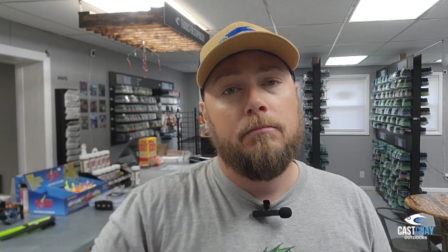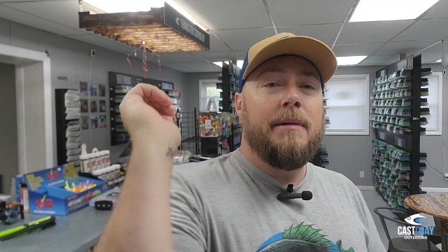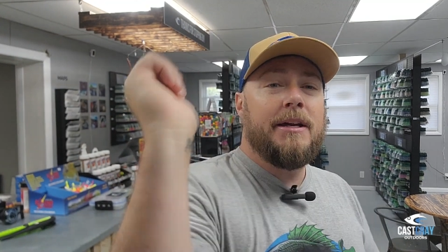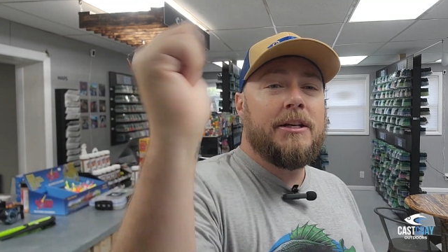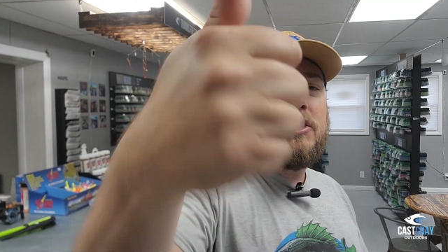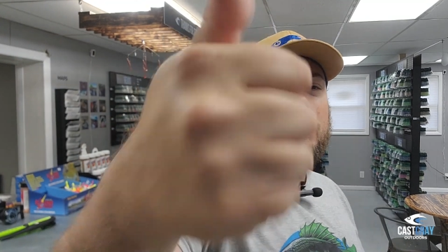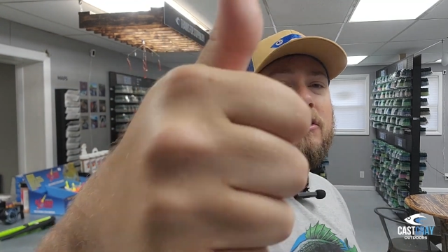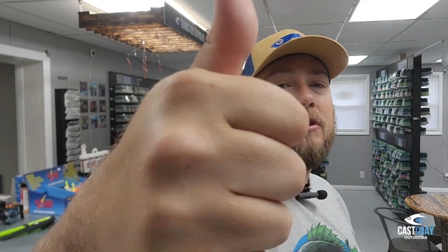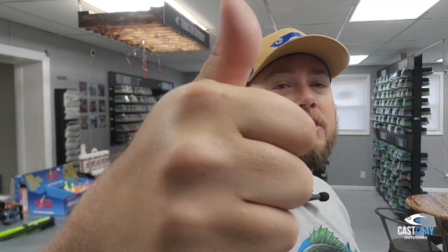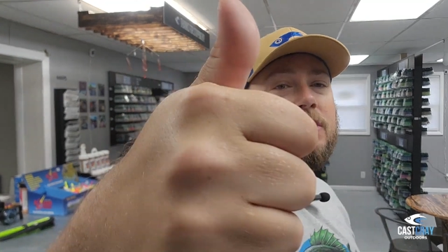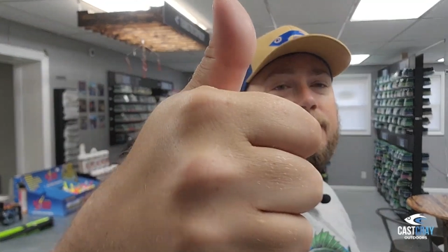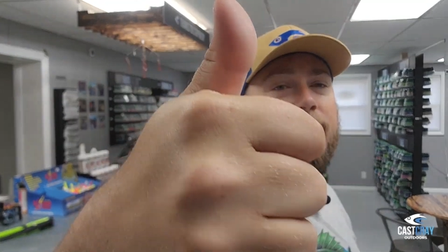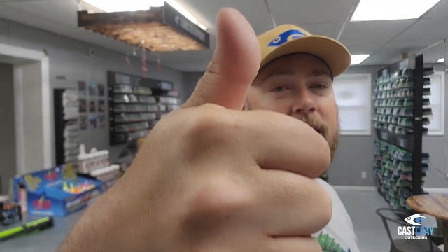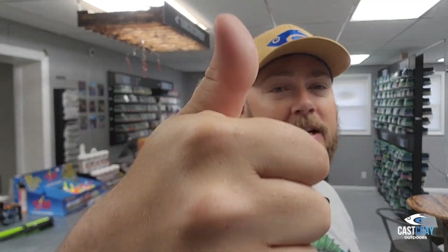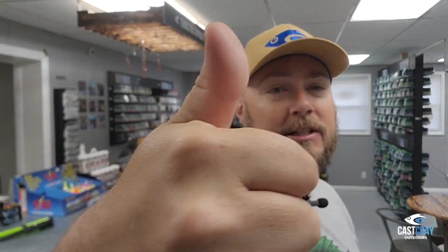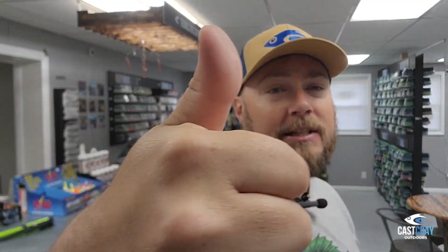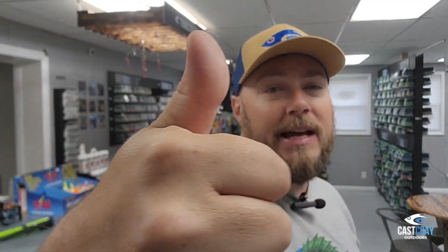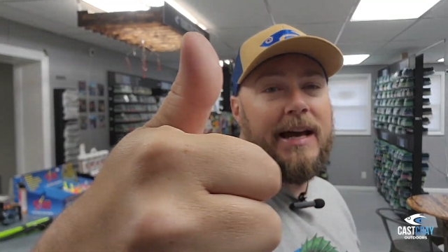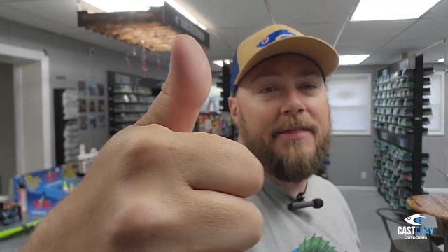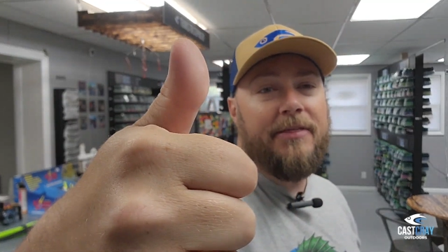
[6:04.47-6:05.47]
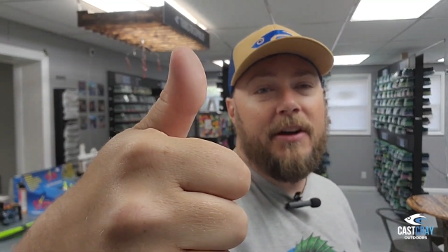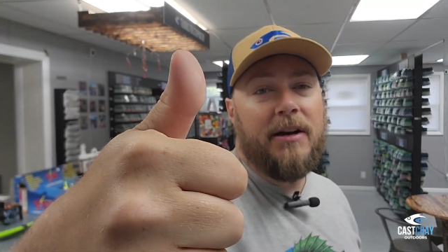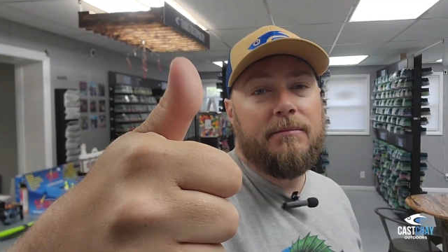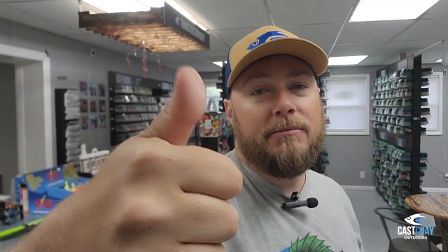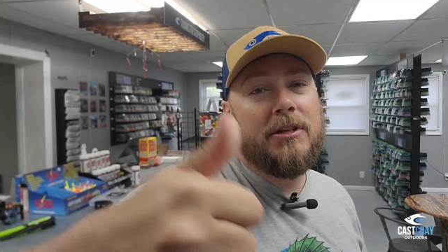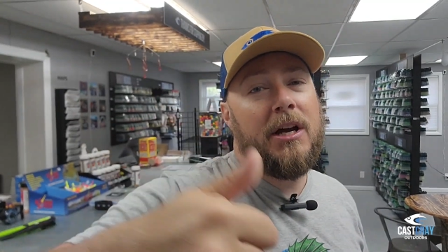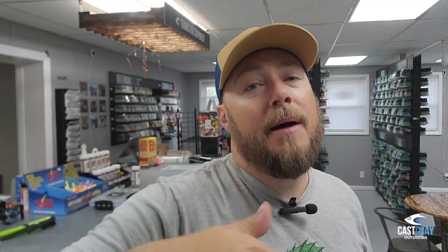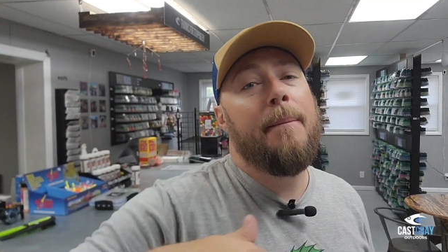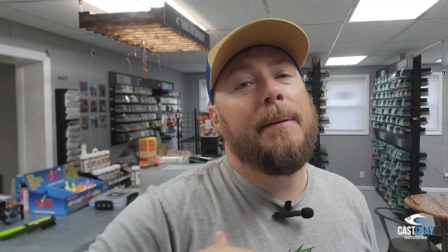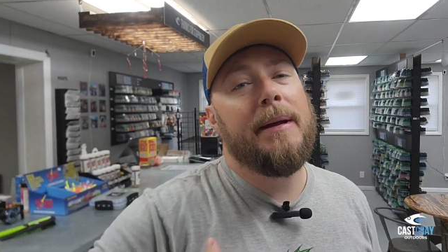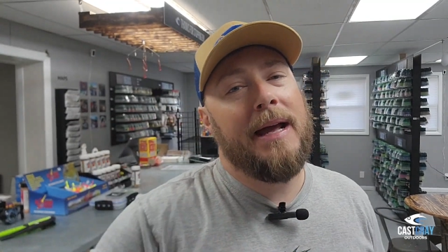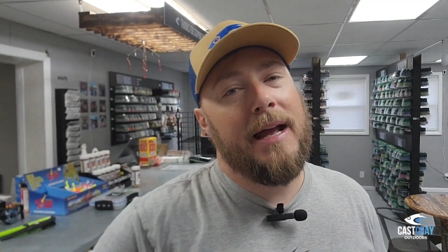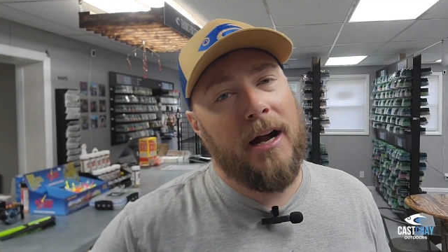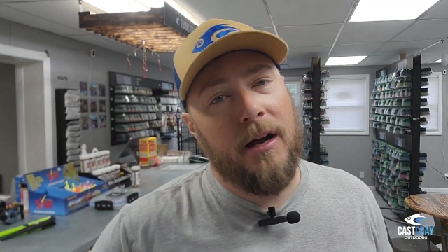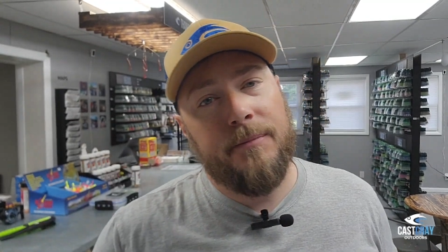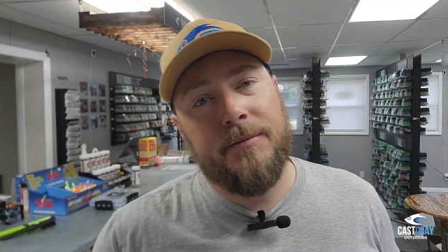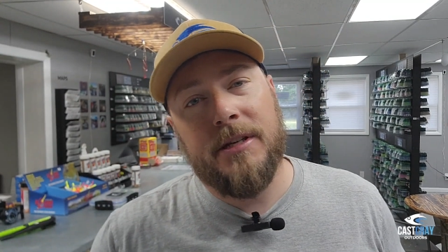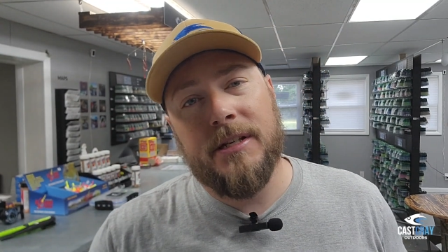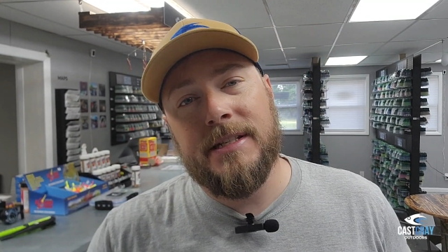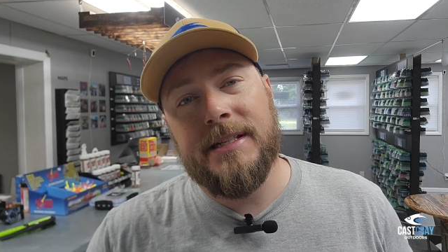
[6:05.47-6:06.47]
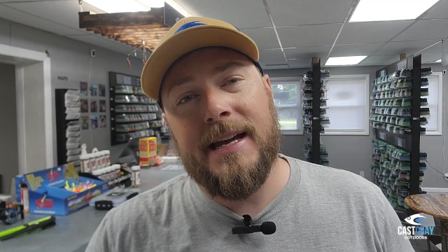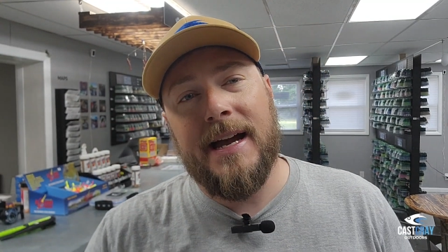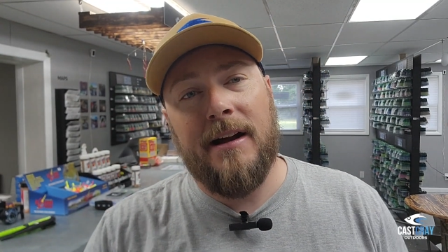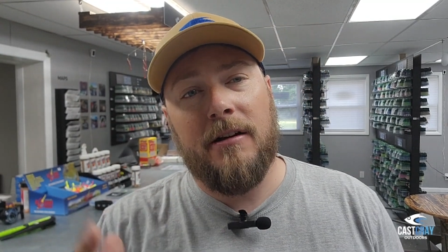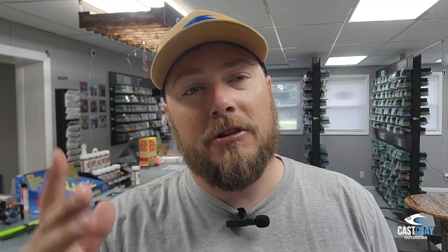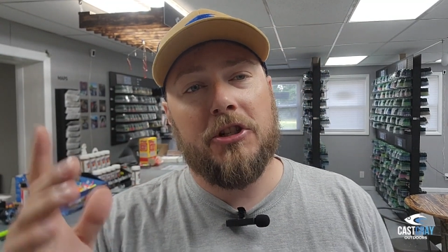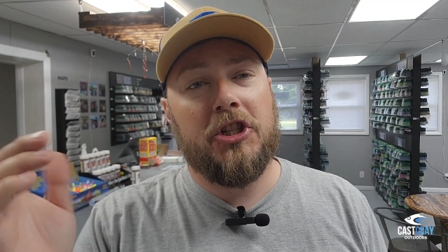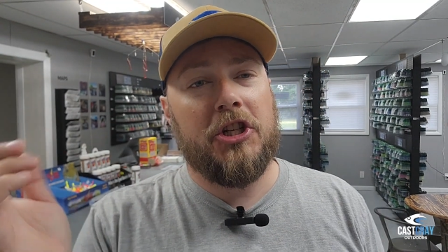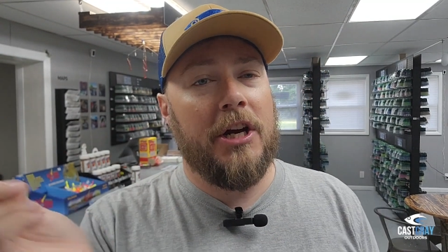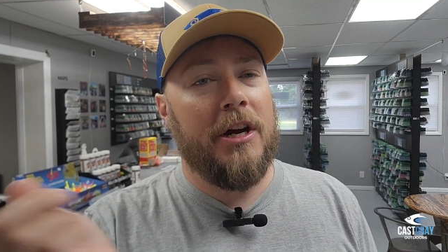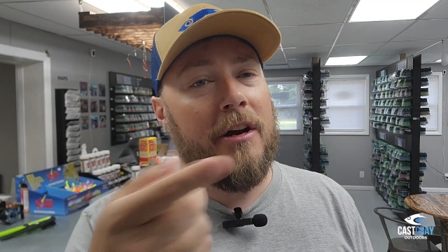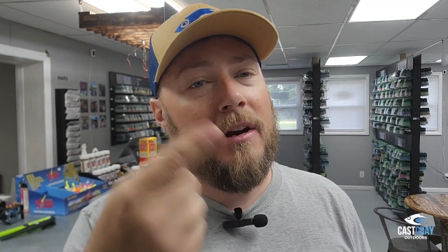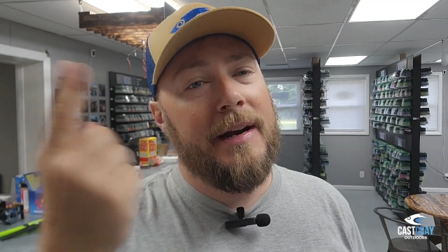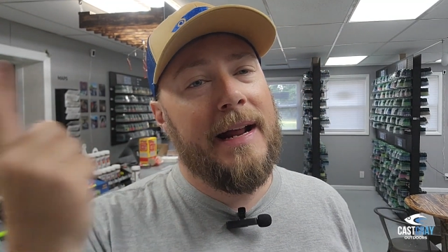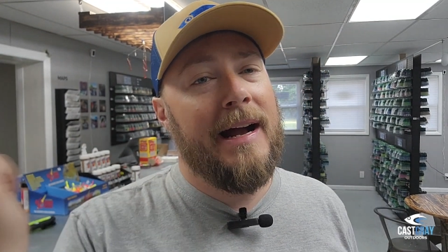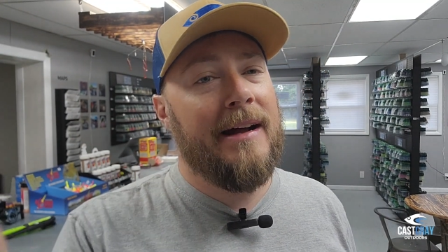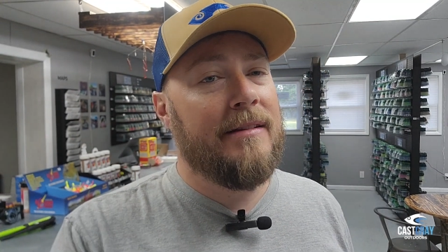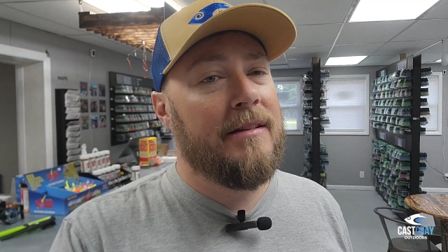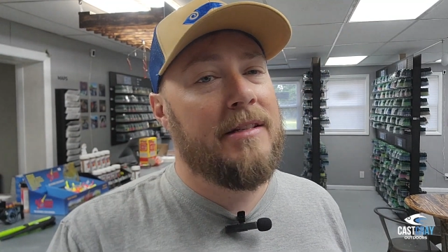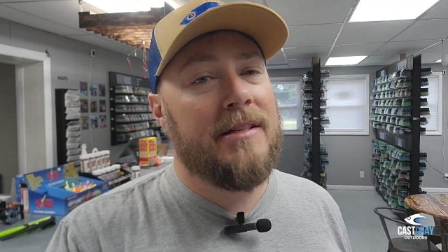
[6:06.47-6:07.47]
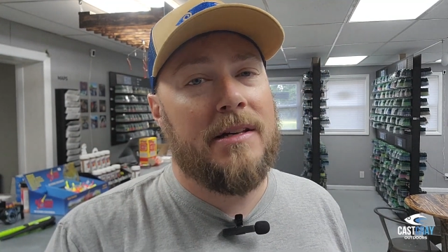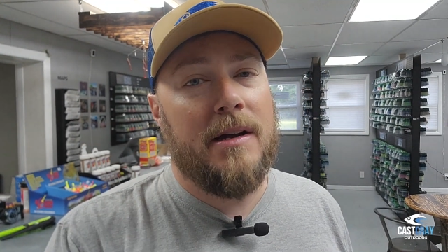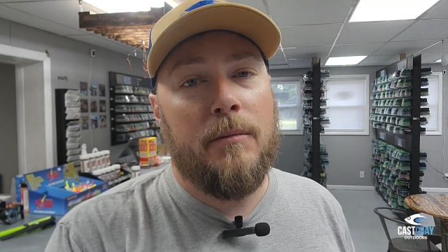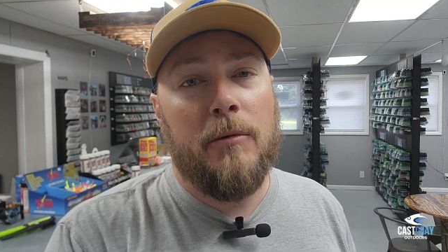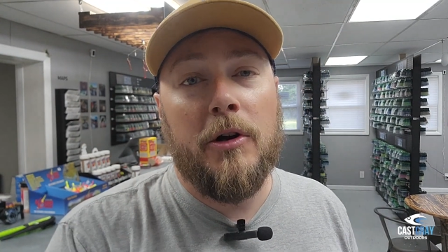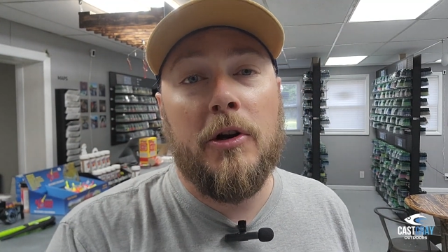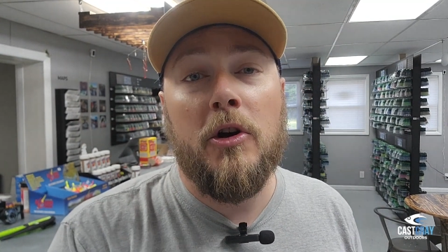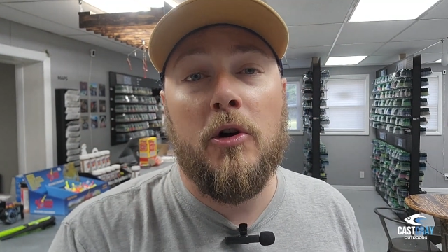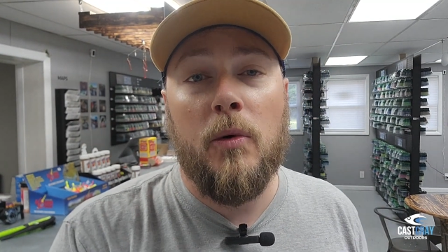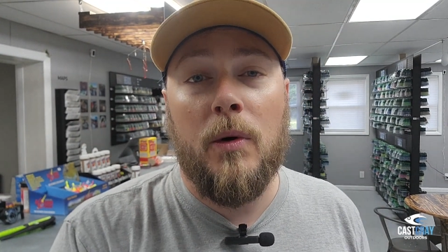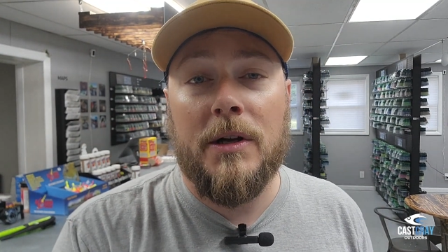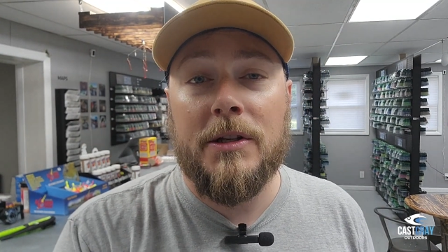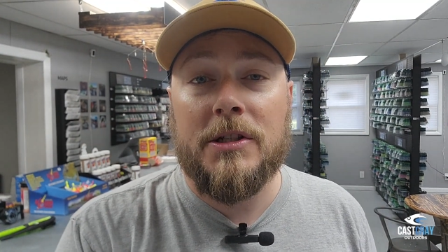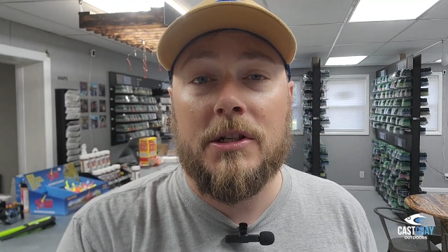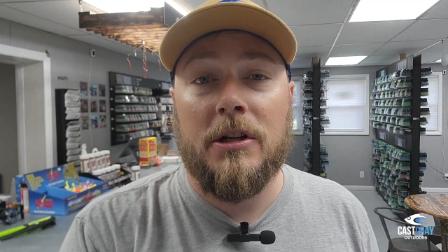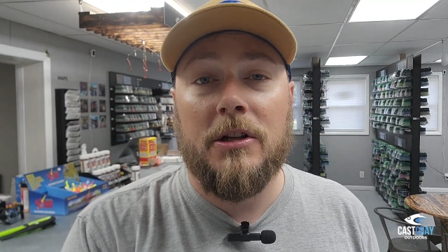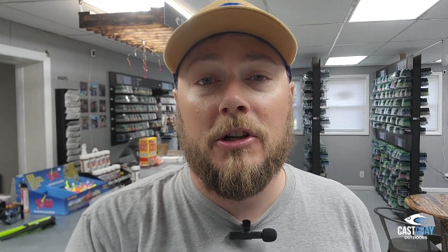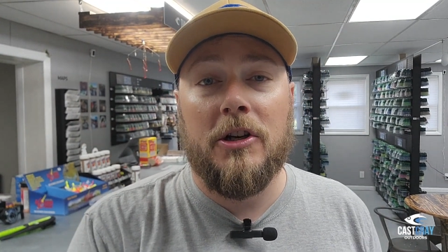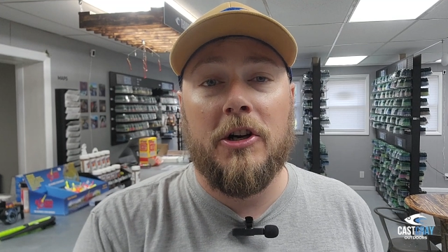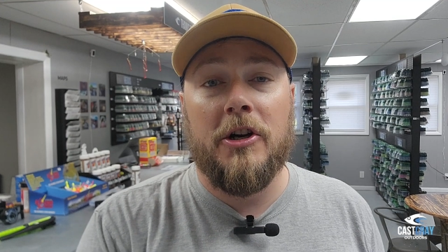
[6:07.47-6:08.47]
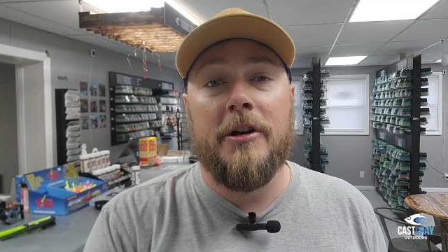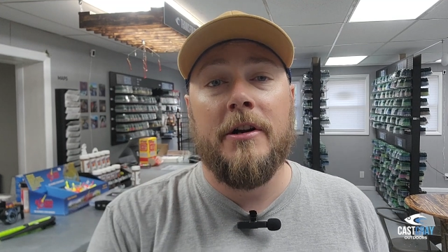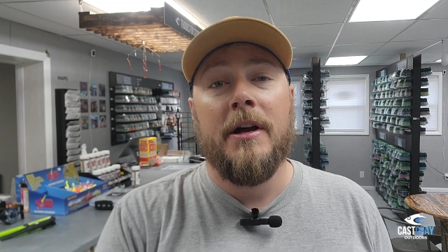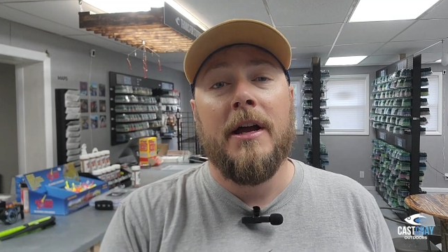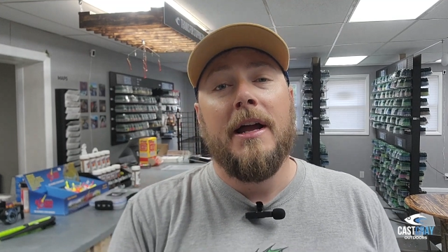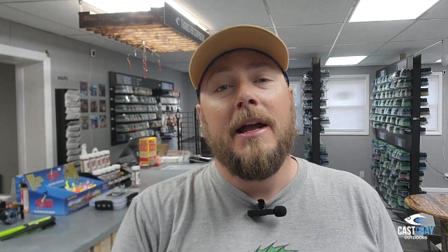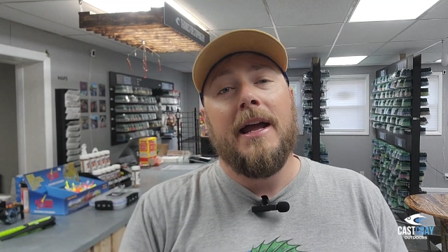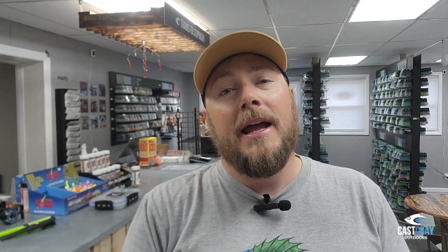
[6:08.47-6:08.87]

Make sure to smash that thumbs up. It helps us out. Share it out to someone who wants to learn.